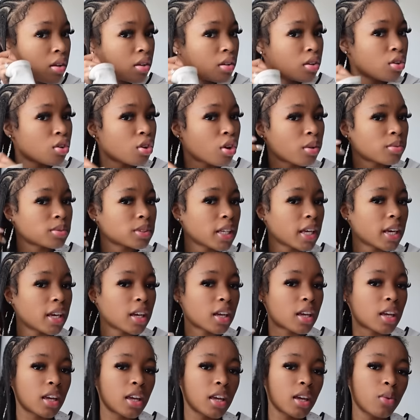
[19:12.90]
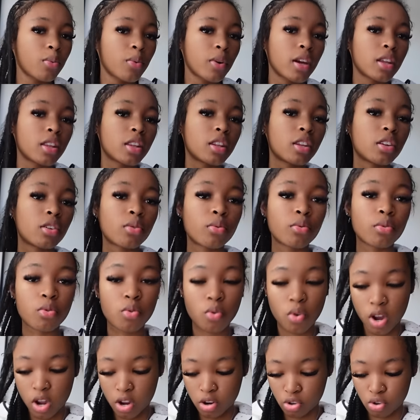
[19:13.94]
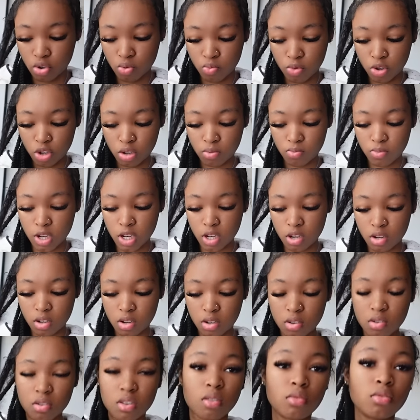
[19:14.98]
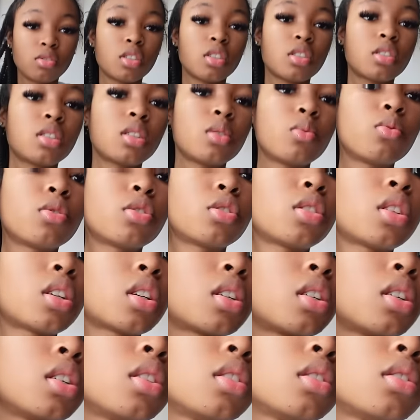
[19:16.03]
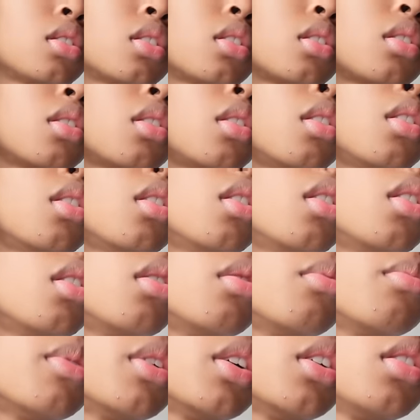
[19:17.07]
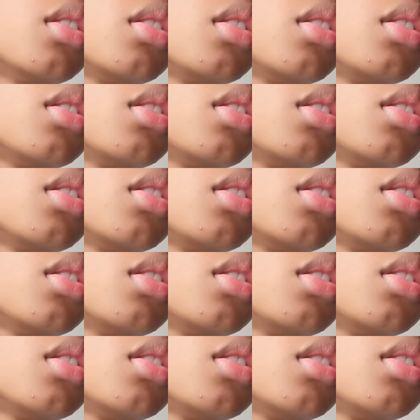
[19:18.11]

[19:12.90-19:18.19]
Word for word: you know what I'm saying, can get wet They don't require too much maintenance. Okay, I'm trying to see where should I cut this at. My